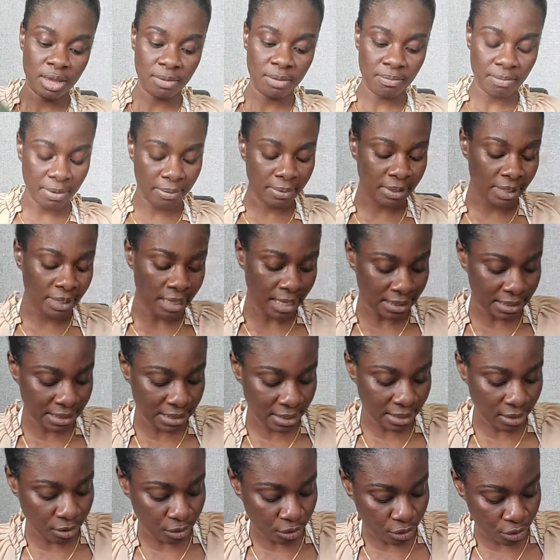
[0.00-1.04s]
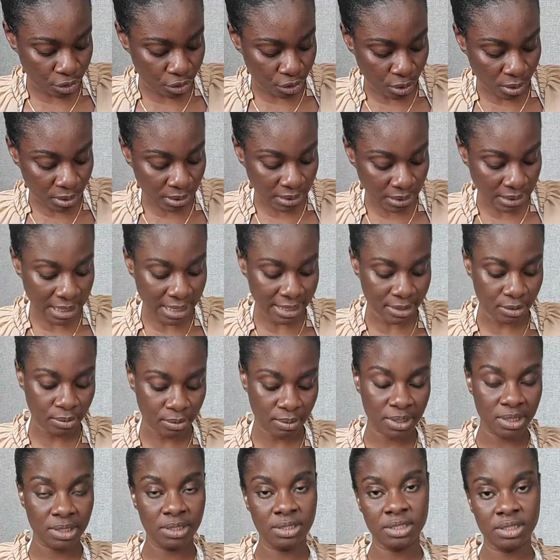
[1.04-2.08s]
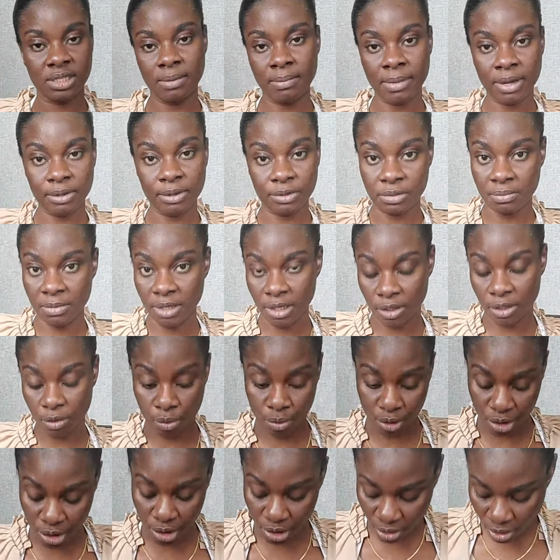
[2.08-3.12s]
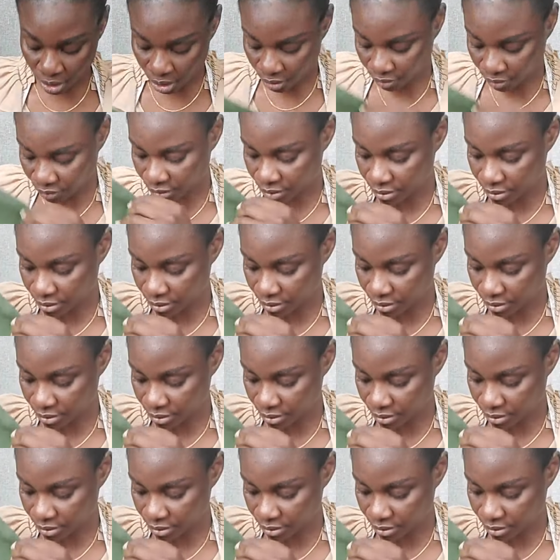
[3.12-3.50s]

Maybe they're second or third class, we teach them how to make a cushion cover,